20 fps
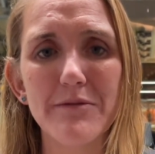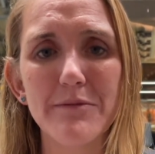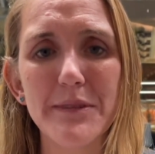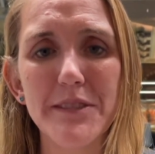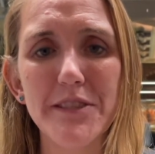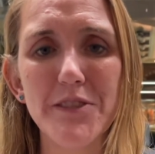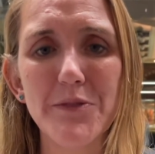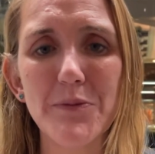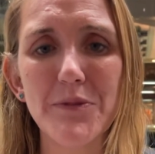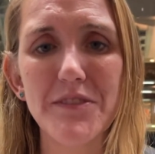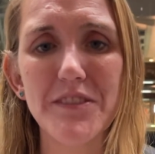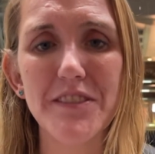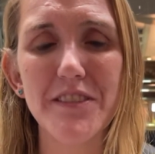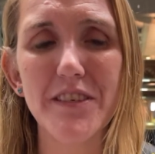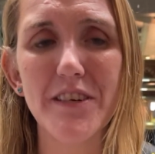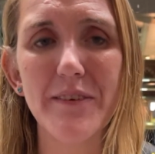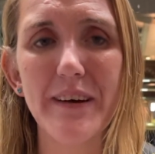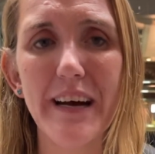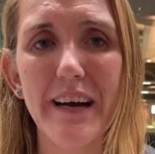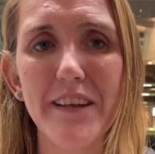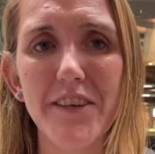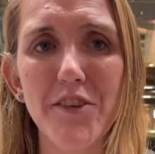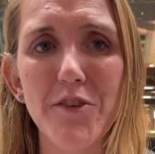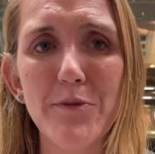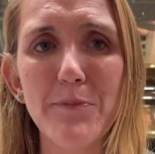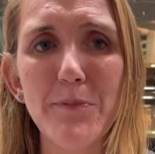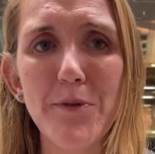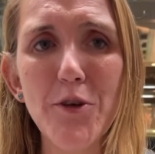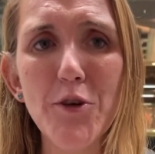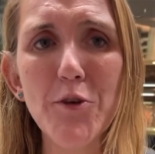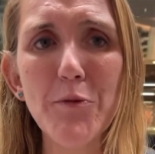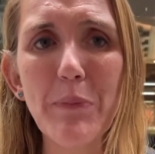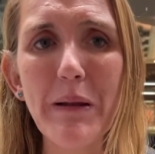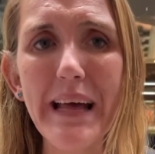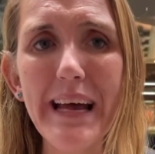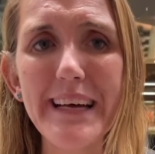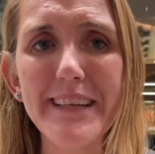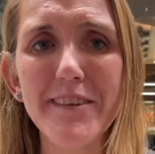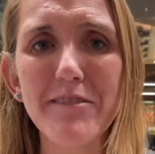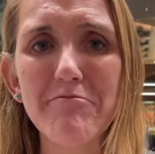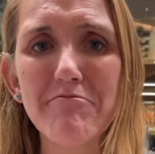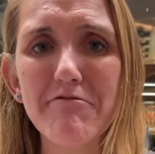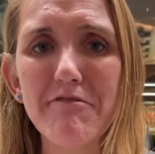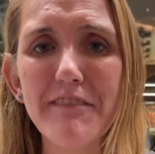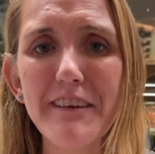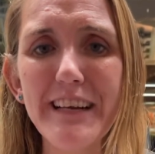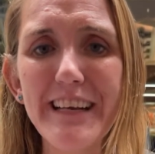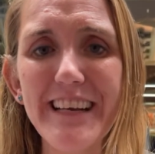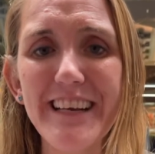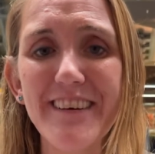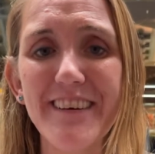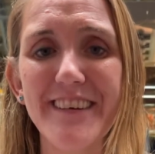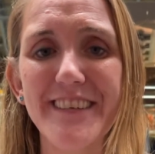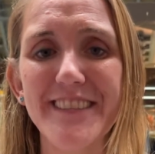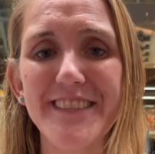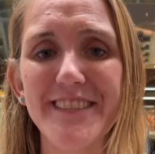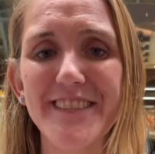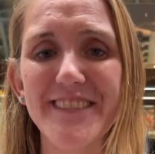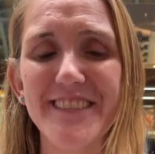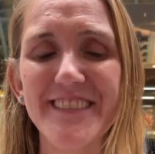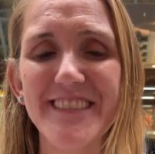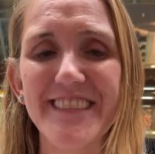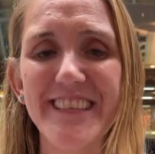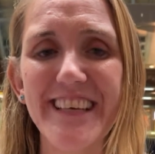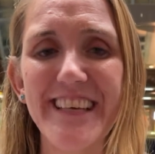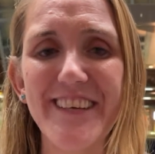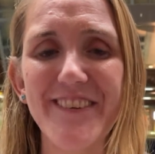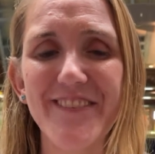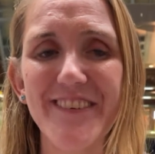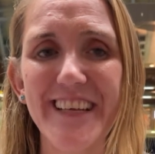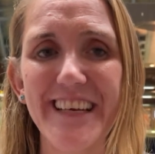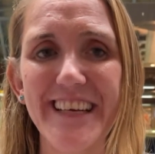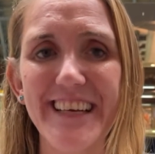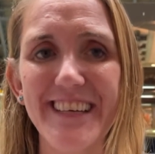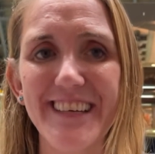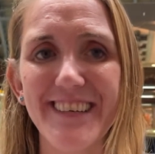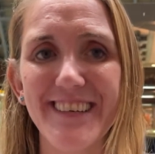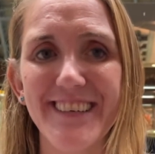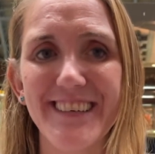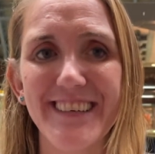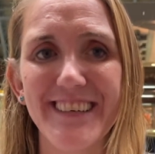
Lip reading: just wanted to go out. And you'd planned a really nice evening.